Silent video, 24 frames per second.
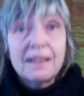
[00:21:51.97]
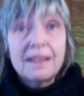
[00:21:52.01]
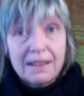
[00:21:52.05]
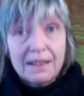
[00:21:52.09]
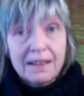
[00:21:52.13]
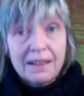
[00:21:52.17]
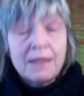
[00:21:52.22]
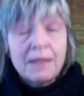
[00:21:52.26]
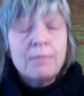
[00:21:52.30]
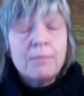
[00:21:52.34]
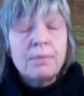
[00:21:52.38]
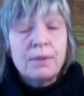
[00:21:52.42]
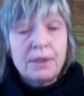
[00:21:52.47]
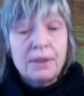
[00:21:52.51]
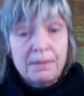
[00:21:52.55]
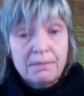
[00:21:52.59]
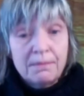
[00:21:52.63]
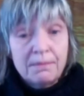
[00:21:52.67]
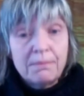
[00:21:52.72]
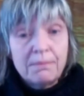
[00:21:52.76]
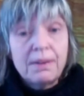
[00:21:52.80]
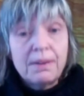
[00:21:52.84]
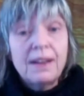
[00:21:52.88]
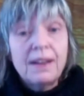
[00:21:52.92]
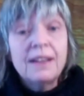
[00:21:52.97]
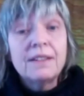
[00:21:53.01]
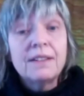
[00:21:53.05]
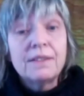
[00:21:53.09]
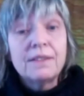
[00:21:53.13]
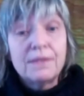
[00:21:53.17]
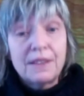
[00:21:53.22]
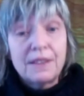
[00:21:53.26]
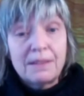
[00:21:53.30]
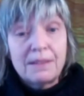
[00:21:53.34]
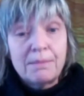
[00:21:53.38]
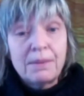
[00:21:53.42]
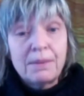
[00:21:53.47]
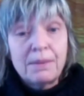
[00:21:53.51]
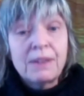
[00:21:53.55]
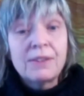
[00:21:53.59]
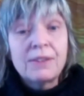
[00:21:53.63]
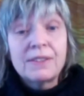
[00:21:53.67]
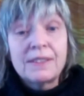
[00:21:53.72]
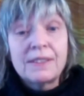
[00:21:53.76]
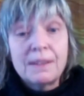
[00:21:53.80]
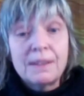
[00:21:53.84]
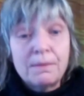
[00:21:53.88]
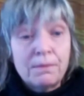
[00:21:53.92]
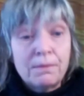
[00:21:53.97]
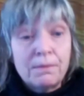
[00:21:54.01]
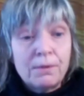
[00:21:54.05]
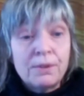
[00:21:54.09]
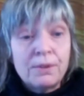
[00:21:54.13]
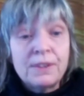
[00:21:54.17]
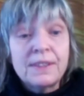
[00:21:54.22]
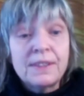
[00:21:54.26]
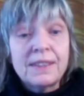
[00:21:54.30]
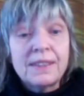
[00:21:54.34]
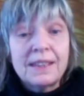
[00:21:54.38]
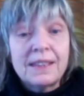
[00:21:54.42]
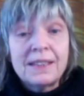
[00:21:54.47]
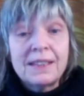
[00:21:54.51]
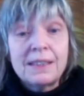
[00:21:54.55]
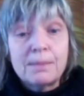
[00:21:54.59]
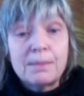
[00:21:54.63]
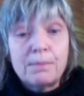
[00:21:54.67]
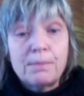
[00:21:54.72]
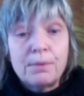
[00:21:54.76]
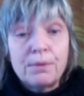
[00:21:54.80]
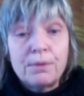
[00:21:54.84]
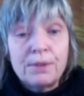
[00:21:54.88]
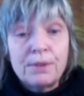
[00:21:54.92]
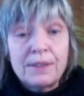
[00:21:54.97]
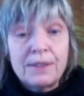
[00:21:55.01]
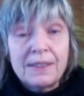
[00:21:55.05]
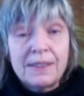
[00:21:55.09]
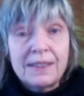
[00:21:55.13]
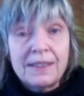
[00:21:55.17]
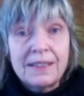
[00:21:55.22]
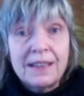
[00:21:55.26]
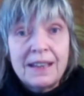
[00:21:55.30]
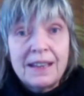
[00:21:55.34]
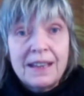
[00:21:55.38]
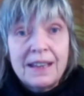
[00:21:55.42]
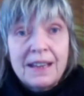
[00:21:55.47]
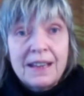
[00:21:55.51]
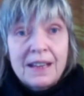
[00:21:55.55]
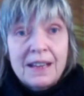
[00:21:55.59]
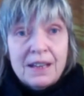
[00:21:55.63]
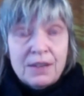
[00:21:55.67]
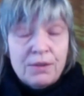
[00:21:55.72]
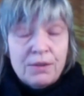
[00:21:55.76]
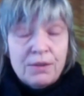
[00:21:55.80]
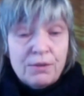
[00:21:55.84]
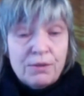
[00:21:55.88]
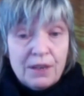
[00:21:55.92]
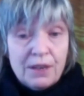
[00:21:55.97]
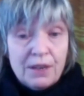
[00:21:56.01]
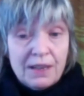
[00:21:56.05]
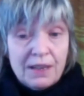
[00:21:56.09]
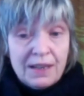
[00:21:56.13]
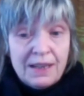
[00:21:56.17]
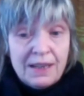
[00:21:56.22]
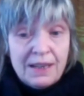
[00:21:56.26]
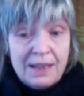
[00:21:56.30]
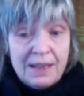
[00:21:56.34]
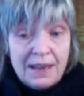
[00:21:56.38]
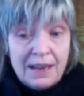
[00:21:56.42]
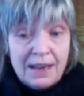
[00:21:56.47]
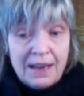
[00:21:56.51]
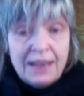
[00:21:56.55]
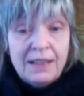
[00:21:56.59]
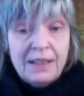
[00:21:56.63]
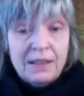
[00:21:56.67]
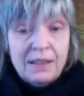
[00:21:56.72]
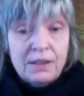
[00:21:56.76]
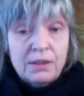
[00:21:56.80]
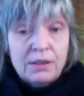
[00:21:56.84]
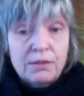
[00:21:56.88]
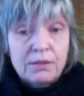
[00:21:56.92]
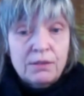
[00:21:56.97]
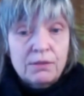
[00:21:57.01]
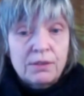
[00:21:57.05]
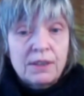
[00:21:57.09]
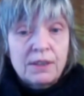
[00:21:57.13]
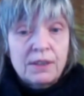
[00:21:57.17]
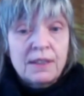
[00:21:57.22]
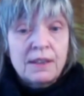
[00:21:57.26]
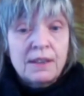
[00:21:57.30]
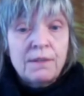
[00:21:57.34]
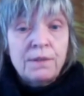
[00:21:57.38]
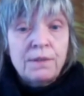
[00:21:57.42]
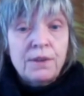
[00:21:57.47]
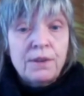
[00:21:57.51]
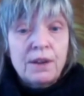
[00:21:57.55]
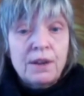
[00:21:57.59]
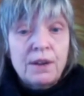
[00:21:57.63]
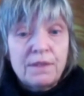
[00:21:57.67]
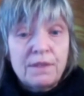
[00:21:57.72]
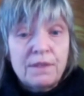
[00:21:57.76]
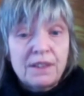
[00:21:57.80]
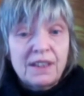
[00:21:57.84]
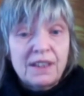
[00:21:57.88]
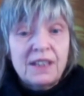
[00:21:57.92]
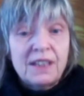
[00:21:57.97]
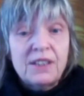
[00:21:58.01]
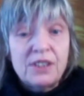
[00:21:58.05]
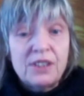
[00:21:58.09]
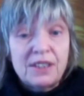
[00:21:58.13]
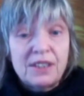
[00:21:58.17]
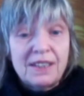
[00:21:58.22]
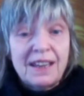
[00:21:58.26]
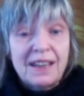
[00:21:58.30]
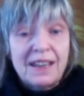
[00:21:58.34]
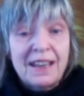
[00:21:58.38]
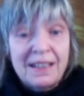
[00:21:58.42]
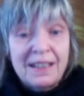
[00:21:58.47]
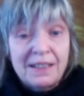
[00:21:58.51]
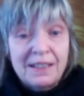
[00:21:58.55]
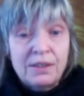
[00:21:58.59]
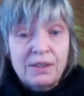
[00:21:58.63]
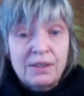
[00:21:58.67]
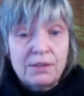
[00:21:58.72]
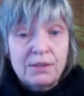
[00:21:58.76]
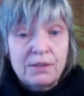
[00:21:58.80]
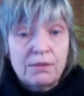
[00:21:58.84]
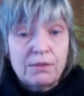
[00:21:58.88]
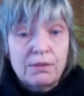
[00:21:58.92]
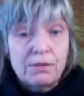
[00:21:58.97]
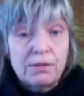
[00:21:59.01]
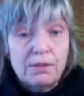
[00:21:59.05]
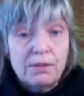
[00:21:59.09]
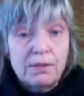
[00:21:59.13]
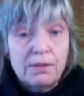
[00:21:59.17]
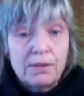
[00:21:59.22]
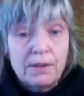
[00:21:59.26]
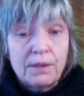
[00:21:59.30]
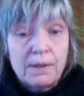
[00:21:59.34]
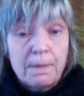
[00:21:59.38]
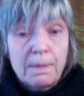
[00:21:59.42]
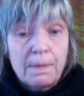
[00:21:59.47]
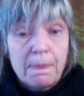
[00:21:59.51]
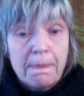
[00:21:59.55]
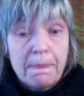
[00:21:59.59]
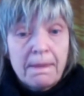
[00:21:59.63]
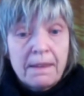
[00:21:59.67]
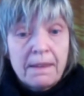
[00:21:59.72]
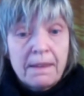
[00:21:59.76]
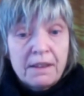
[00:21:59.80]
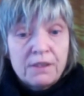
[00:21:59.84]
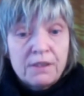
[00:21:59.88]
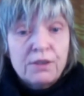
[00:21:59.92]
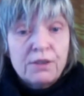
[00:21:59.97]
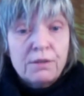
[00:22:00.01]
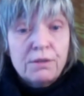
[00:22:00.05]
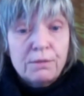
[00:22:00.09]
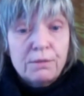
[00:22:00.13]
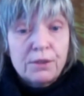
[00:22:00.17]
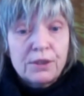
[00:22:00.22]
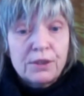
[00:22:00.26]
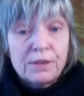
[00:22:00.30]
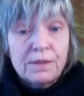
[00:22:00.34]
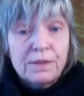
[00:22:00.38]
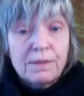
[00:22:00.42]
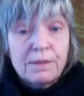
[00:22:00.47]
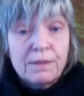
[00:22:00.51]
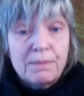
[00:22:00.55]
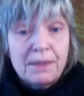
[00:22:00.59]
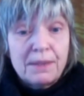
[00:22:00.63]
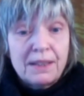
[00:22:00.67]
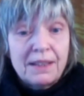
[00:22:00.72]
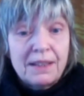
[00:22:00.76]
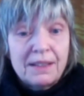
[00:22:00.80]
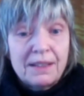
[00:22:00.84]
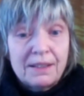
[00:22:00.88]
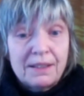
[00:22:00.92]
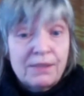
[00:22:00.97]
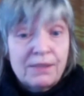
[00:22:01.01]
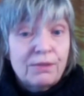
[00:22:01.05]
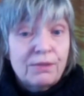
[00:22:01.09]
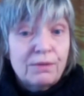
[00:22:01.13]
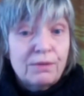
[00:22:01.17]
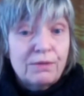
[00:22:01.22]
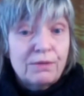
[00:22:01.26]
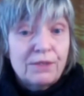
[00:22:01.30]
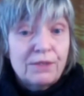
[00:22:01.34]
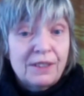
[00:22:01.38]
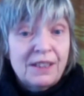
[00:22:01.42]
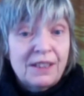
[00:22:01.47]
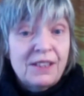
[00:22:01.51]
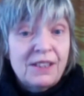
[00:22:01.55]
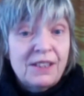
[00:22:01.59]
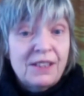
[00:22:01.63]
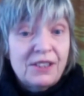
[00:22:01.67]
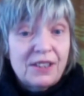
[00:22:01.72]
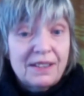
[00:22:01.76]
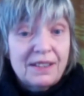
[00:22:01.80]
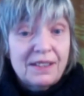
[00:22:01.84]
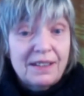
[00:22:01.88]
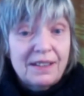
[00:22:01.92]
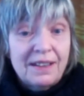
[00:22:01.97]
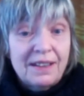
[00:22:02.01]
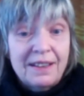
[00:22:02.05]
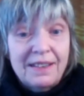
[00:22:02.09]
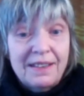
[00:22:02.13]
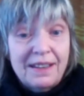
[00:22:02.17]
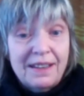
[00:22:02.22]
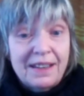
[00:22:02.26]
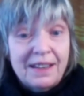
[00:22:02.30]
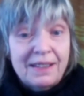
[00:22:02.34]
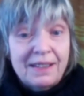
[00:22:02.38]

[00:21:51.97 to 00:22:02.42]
important part of it, because the voice transports your inner attitude. And if you have a rigid attitude, your voice will be sort of rigid, and the other